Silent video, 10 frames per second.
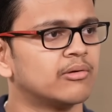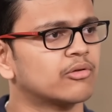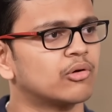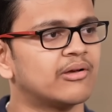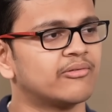
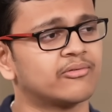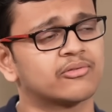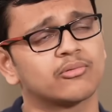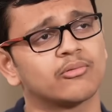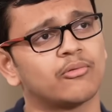So I
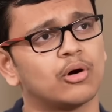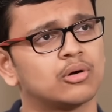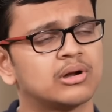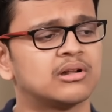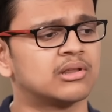
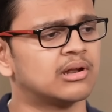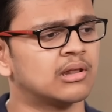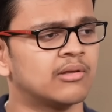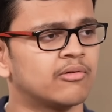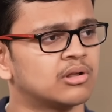followed it
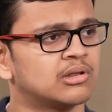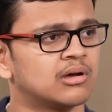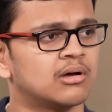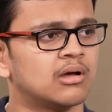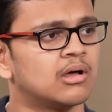thoroughly for
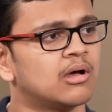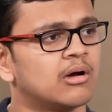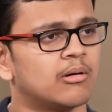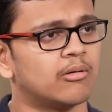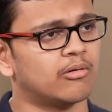the
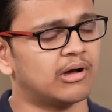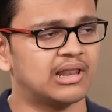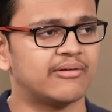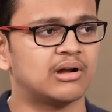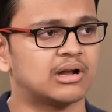
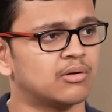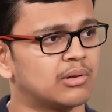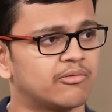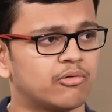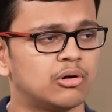11th and
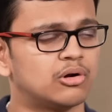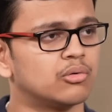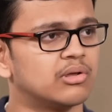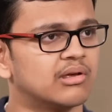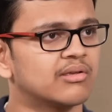12th full 2
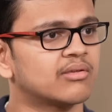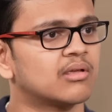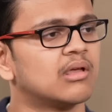years.